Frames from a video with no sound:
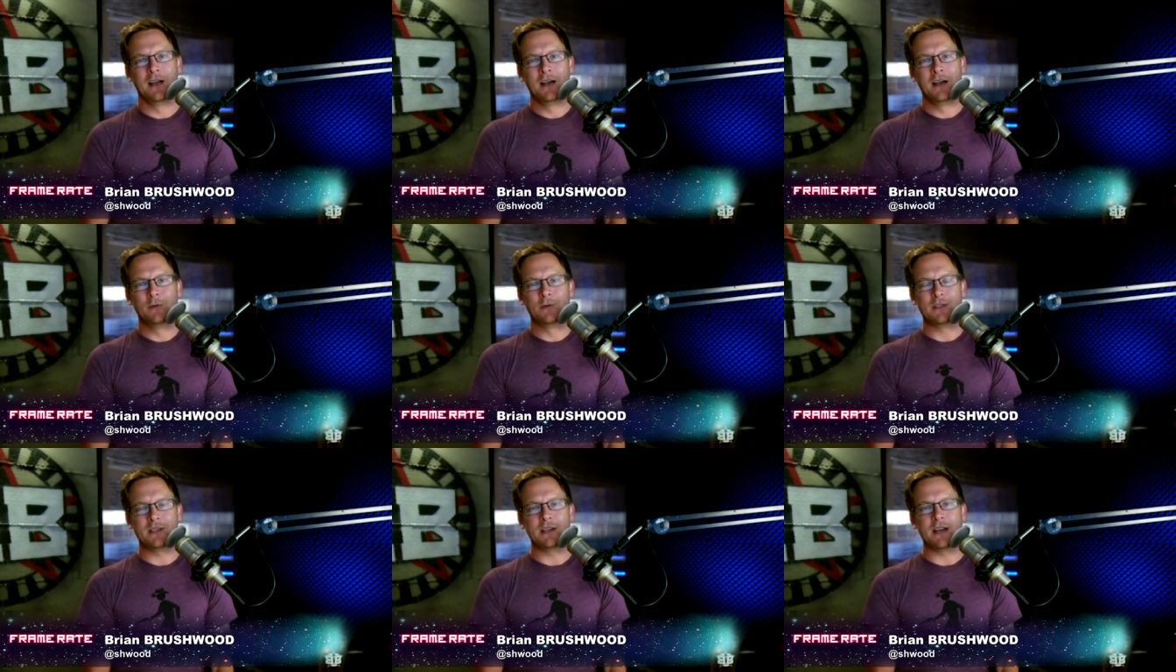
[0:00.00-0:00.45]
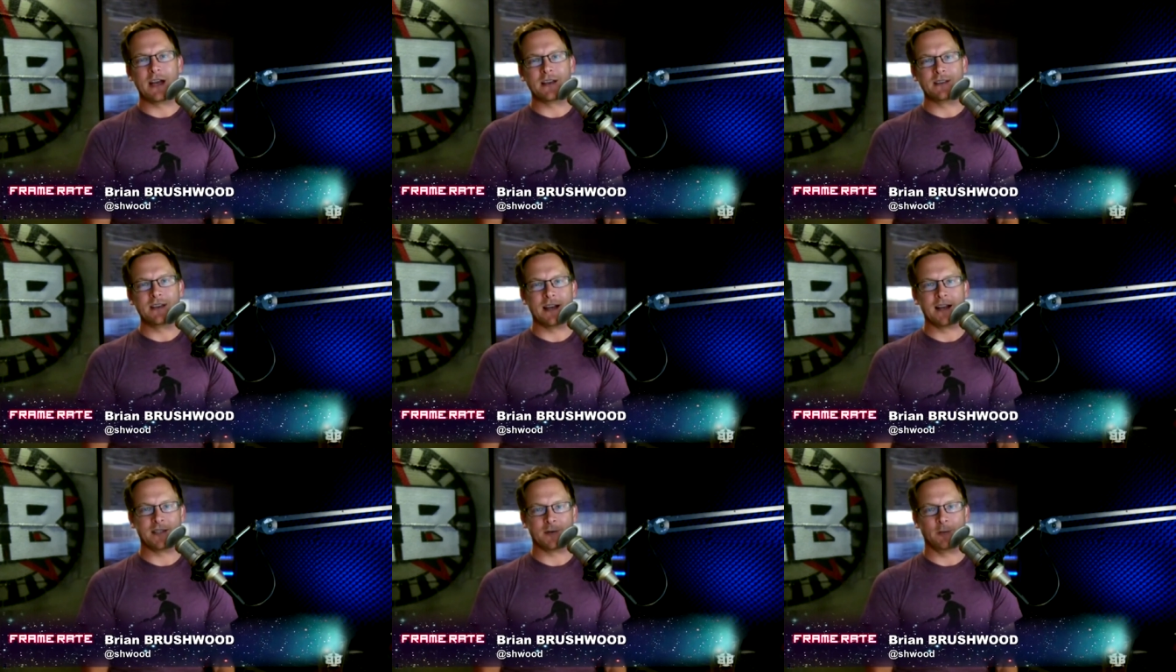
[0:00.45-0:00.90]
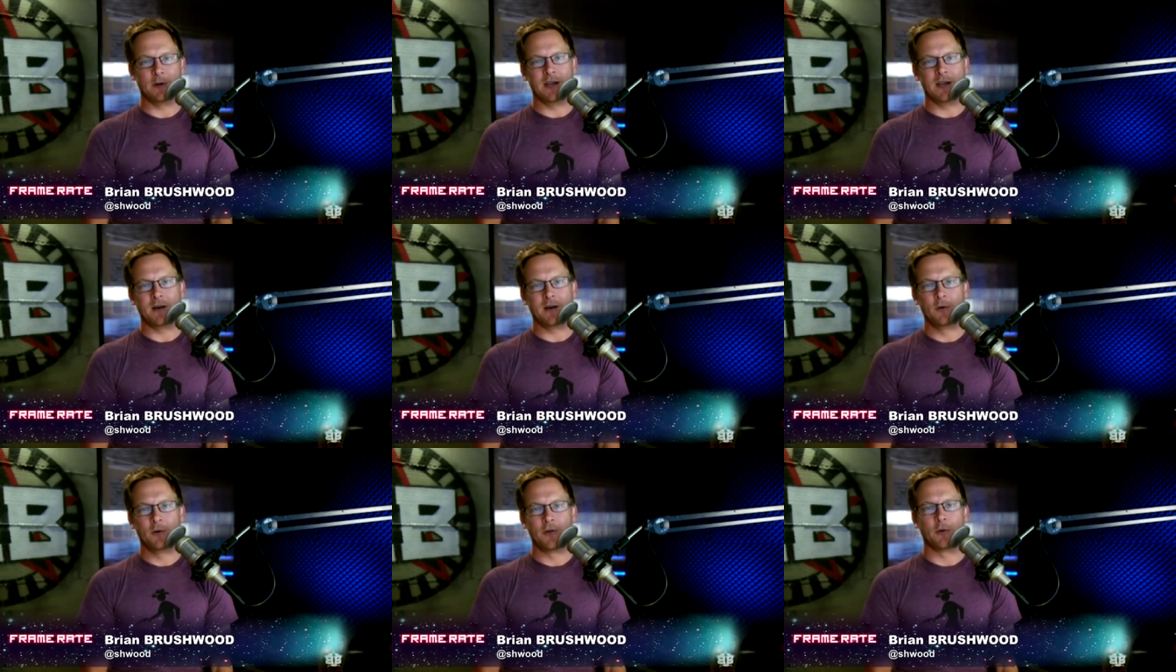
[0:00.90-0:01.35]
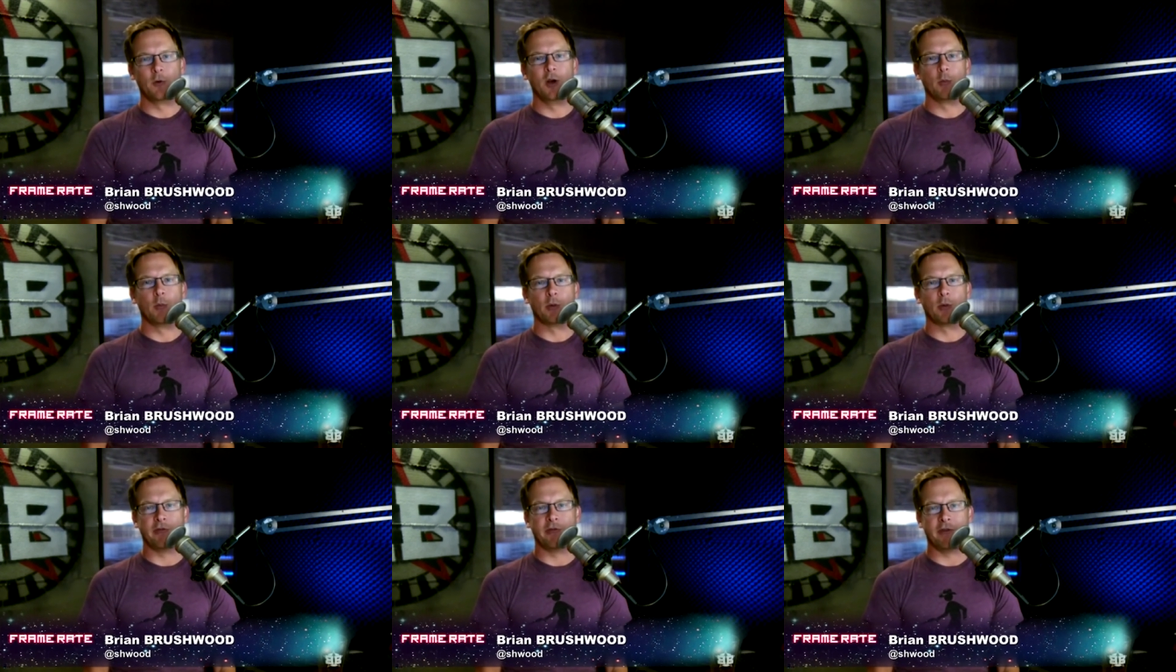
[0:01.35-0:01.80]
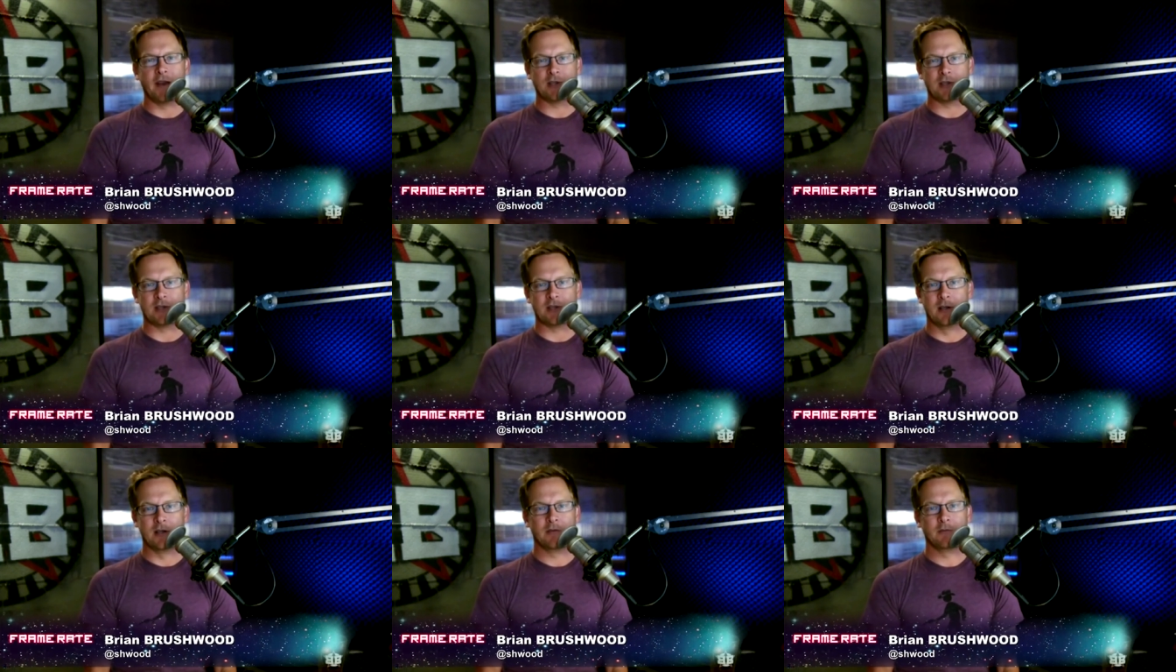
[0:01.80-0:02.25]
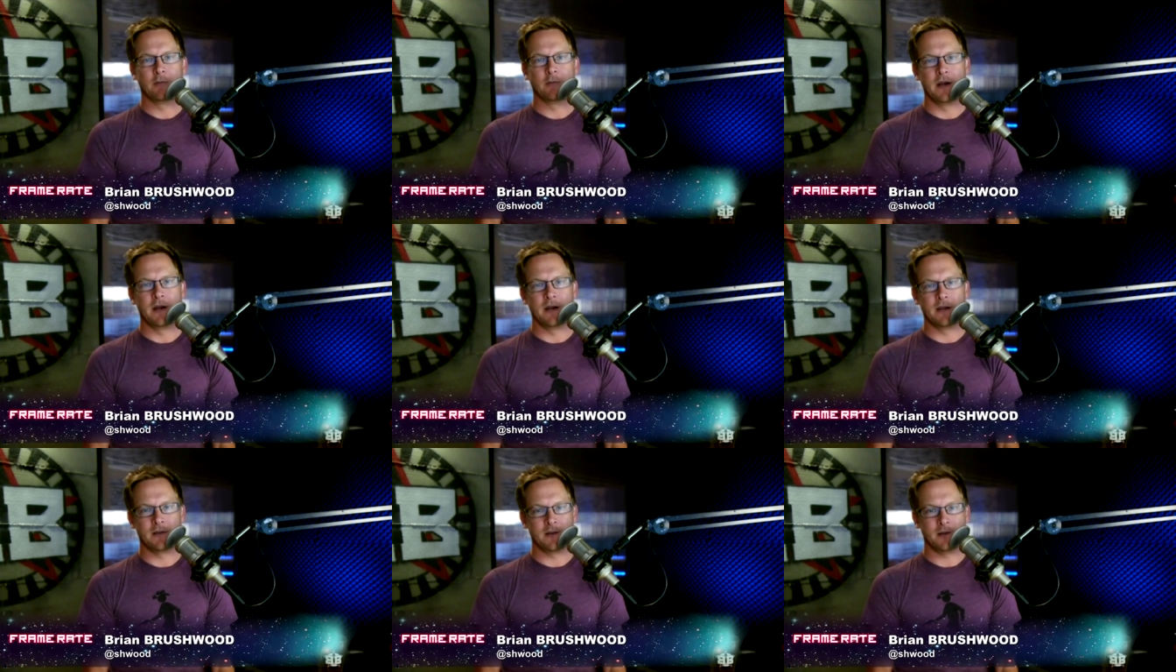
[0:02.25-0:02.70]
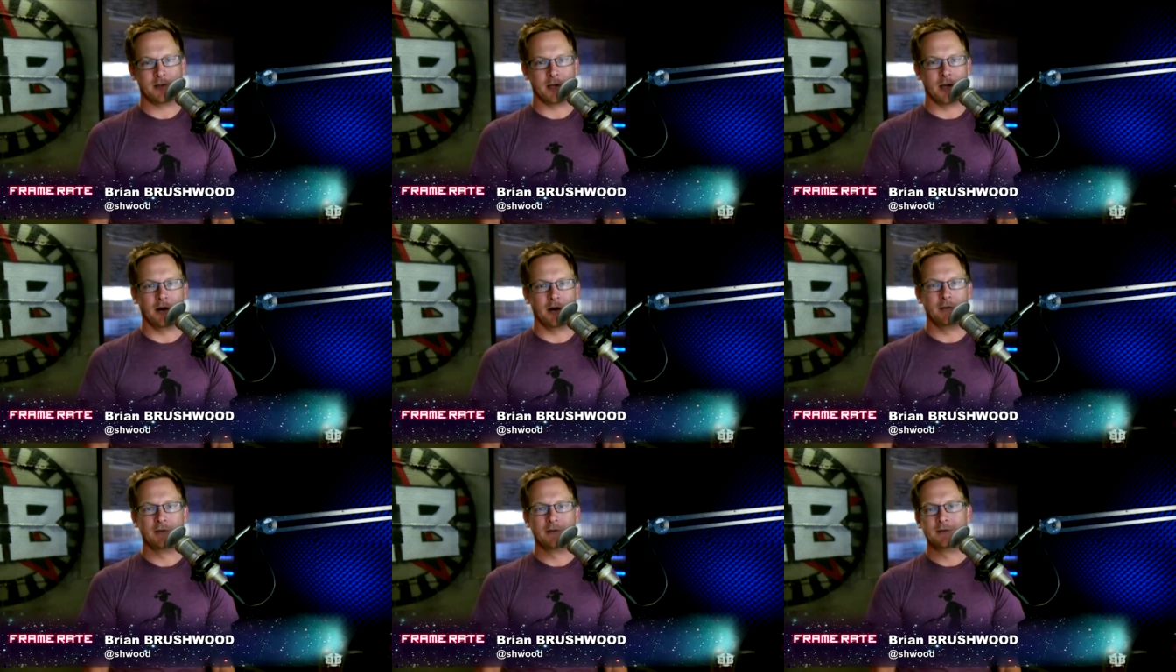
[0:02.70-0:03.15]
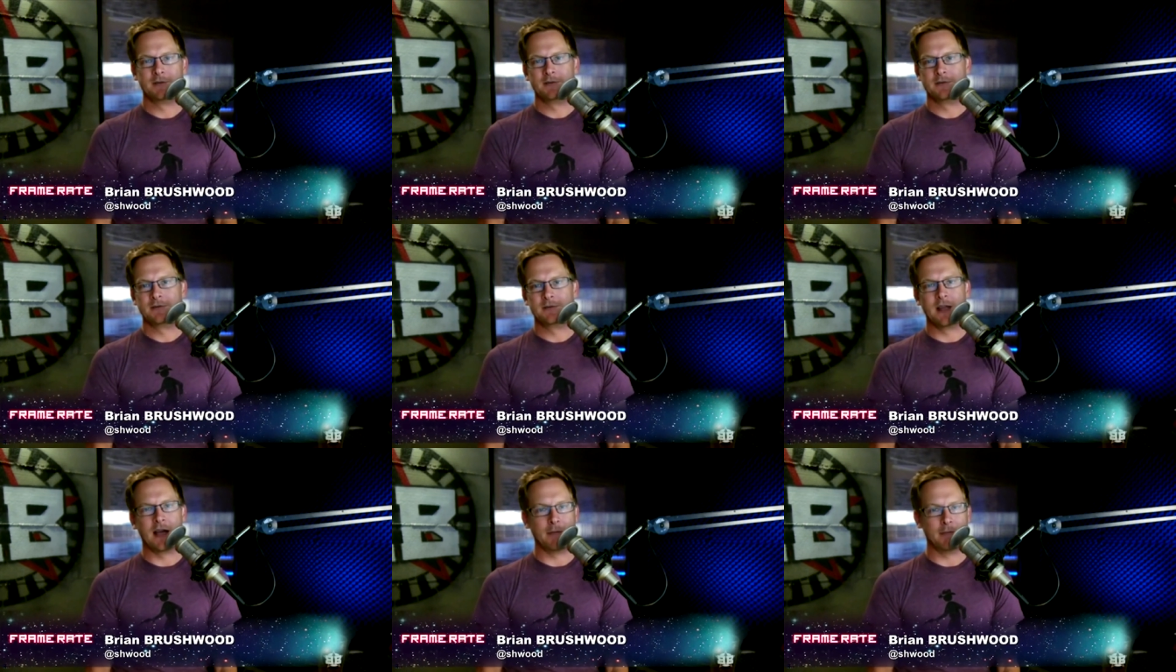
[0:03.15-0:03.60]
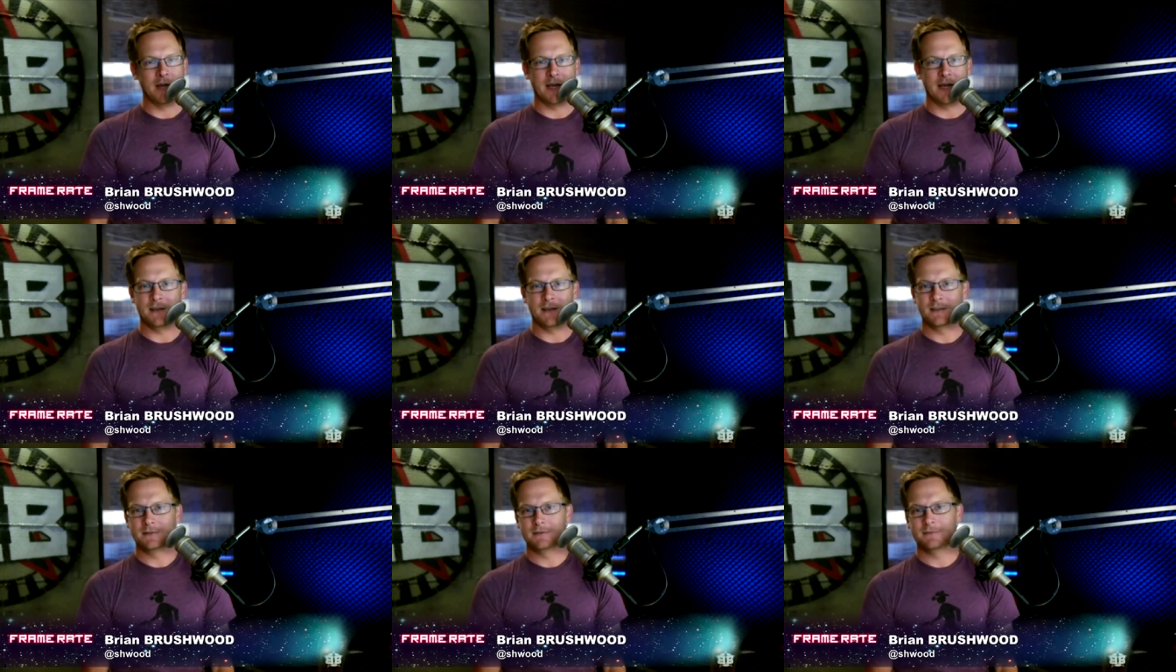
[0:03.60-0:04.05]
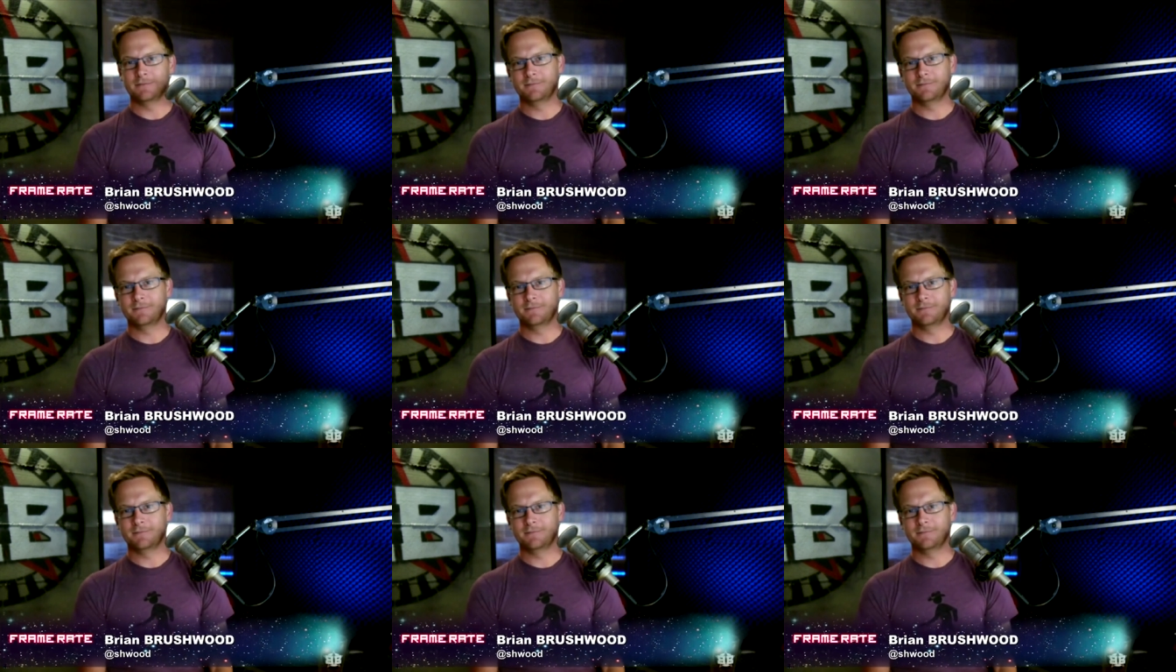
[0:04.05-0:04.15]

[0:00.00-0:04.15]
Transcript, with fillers: We'll see you guys next week with a real professional running the show. Hot